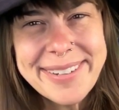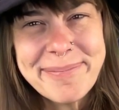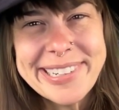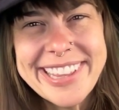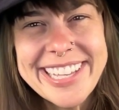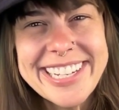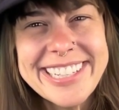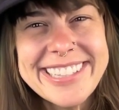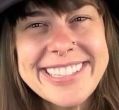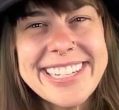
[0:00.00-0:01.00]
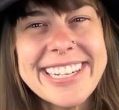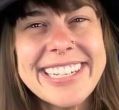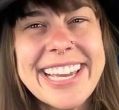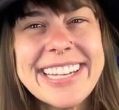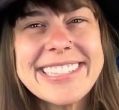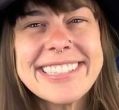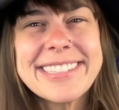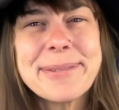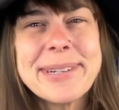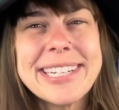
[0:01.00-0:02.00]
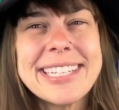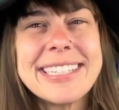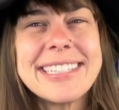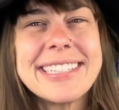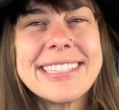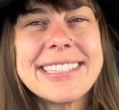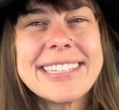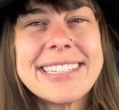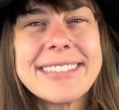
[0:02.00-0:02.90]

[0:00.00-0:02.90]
Breathe in and say yes to what is.